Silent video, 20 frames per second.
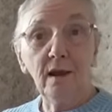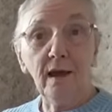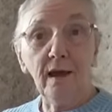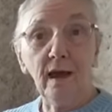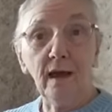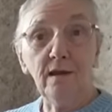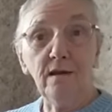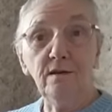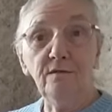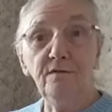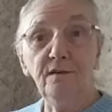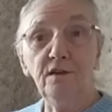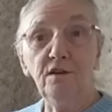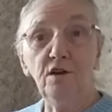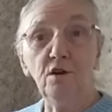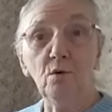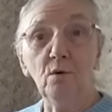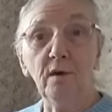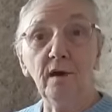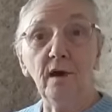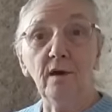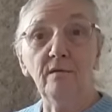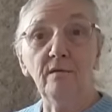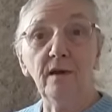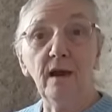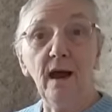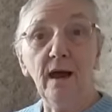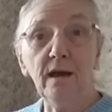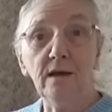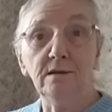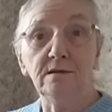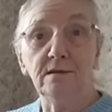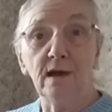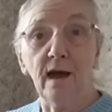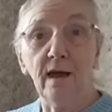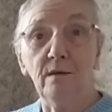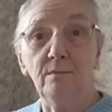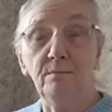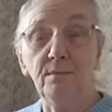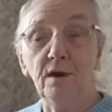videoing of a night
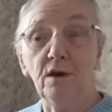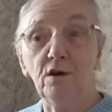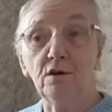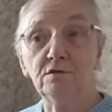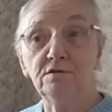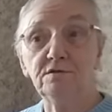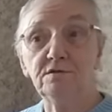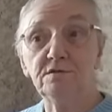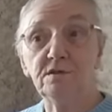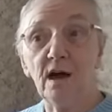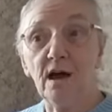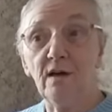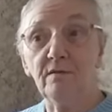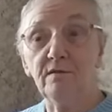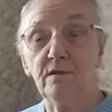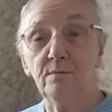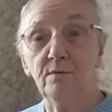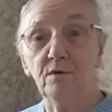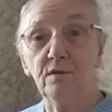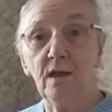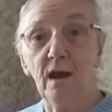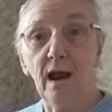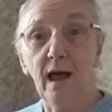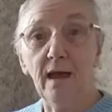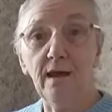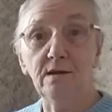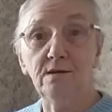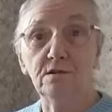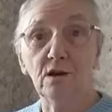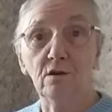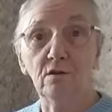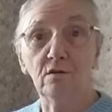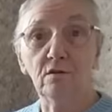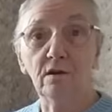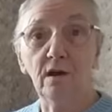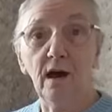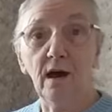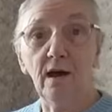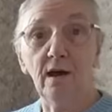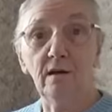time because I have to put the light
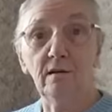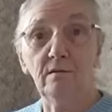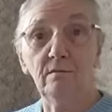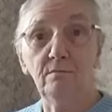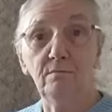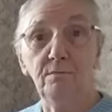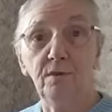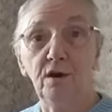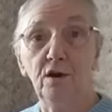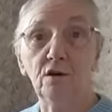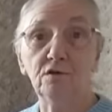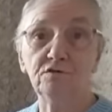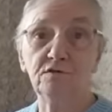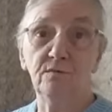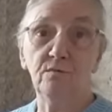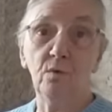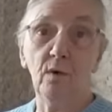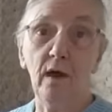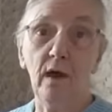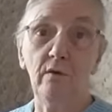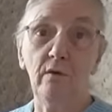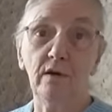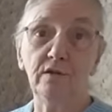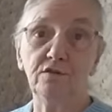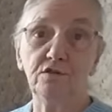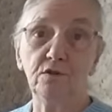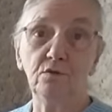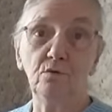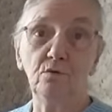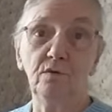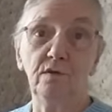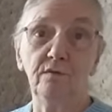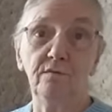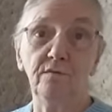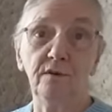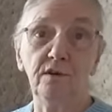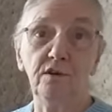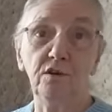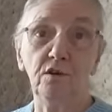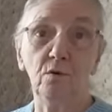on, and because of where I do the
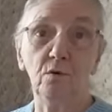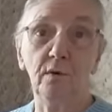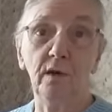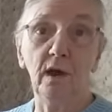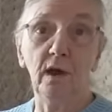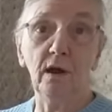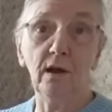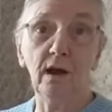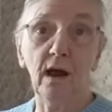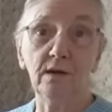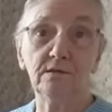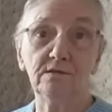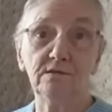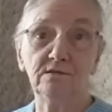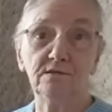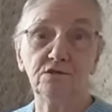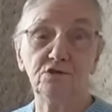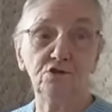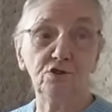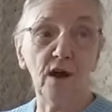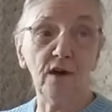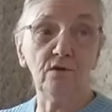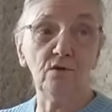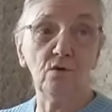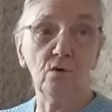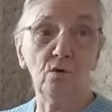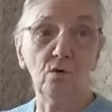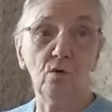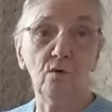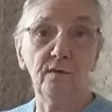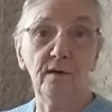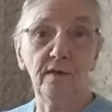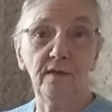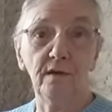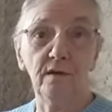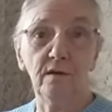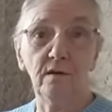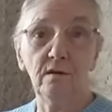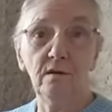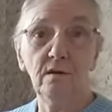videoing, it casts a shadow over
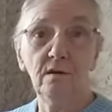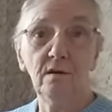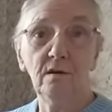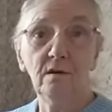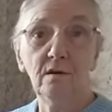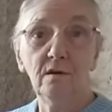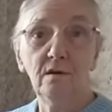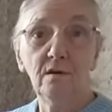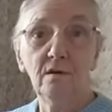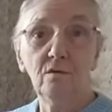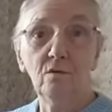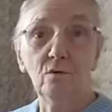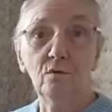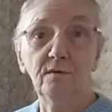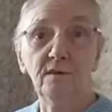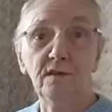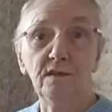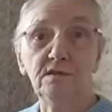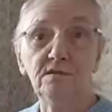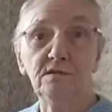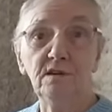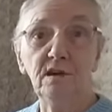the